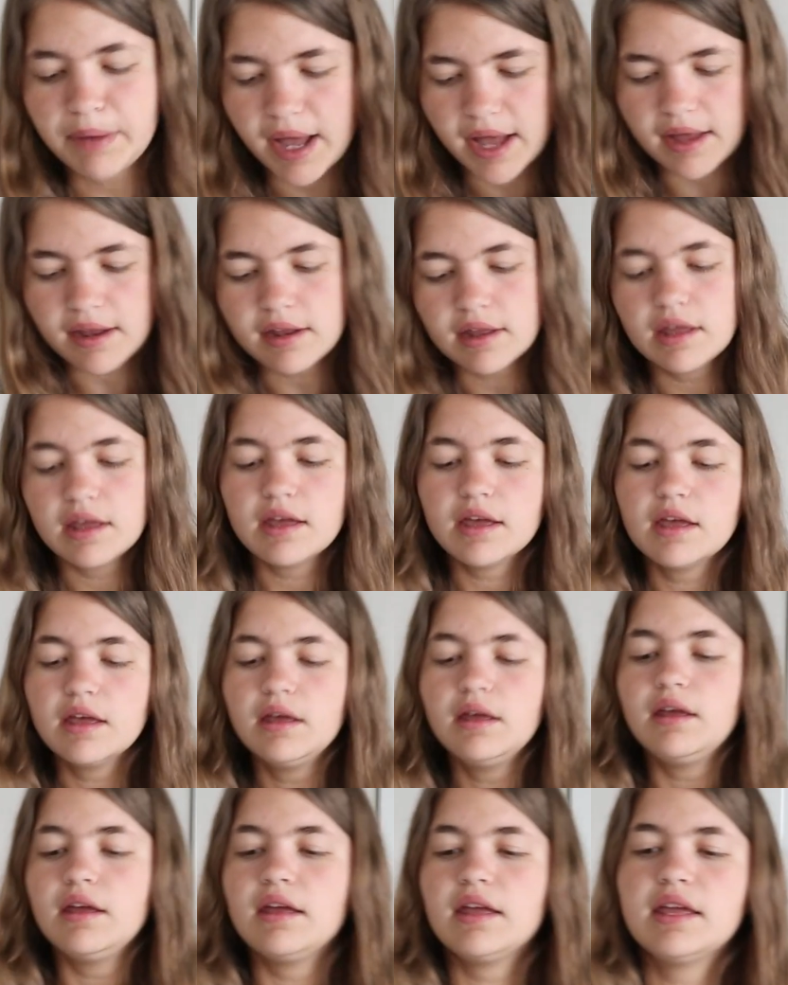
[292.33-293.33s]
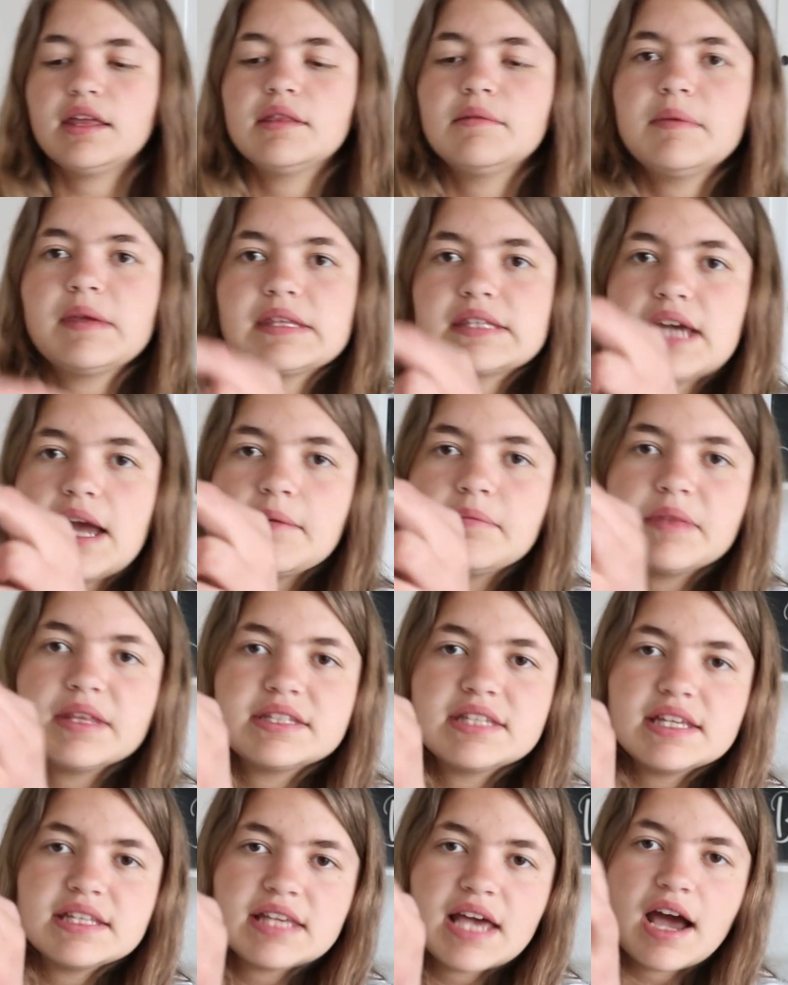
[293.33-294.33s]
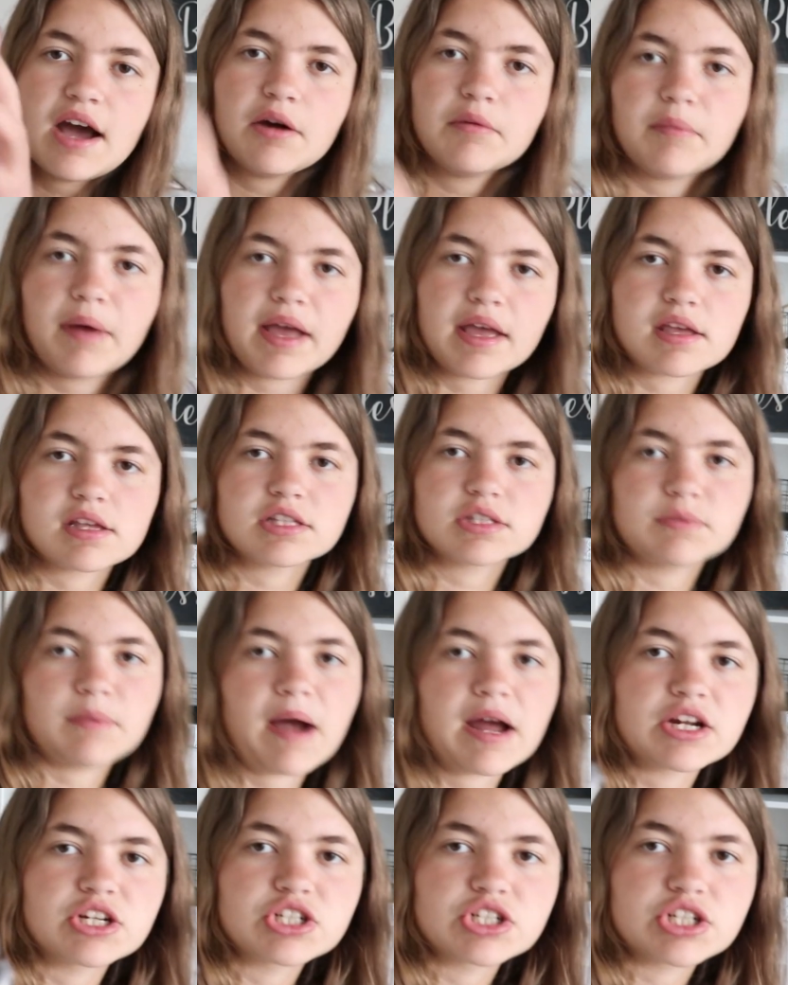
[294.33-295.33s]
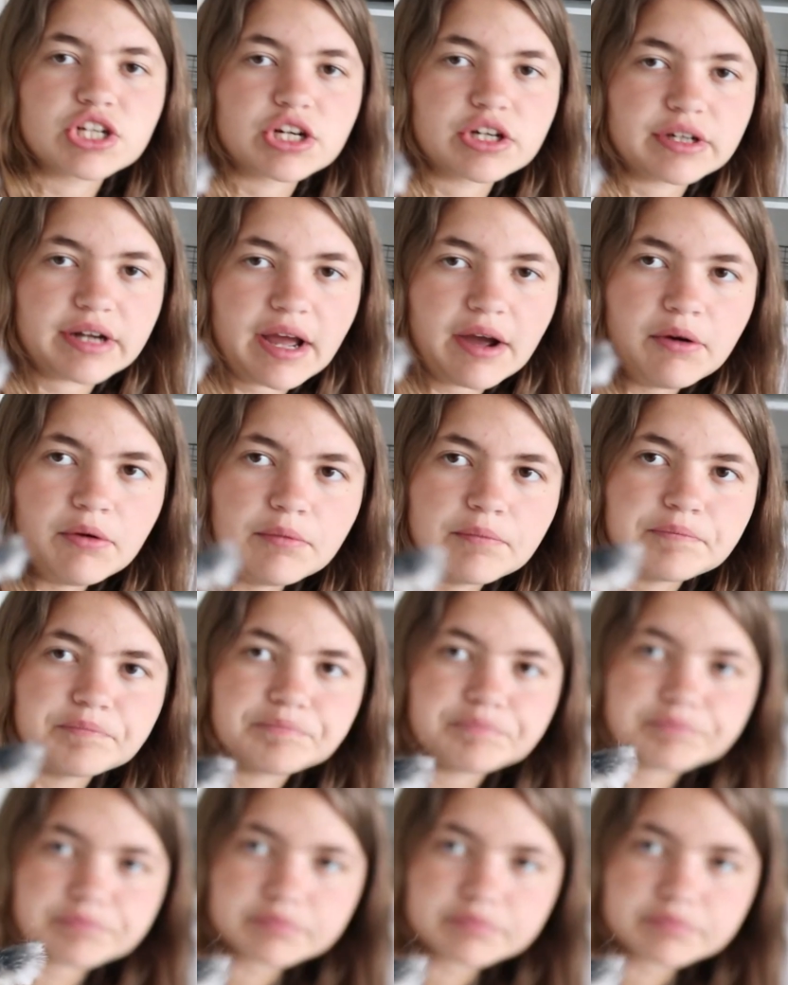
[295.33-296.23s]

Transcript: But in the meantime, this is how my swatch turned out.